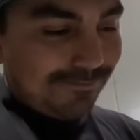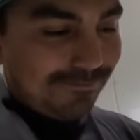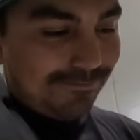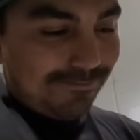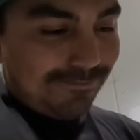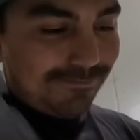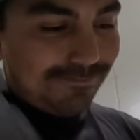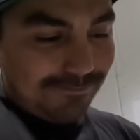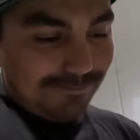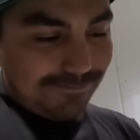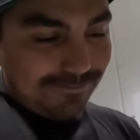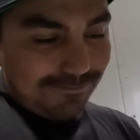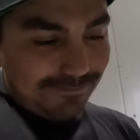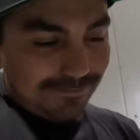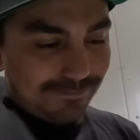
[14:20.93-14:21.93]
I mean, shit that
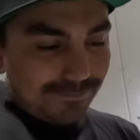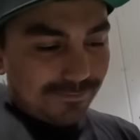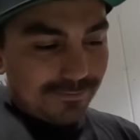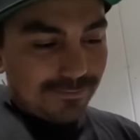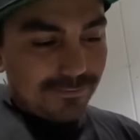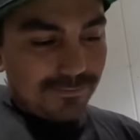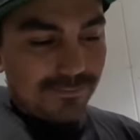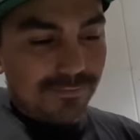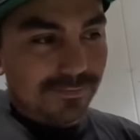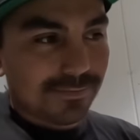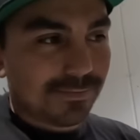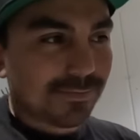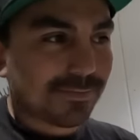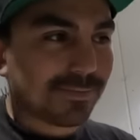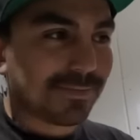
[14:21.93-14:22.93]
you'd be able to push those in
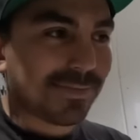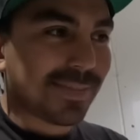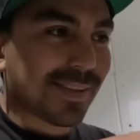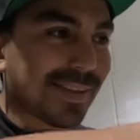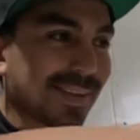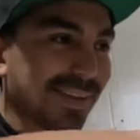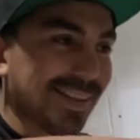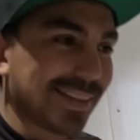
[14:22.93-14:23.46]
with your fingers.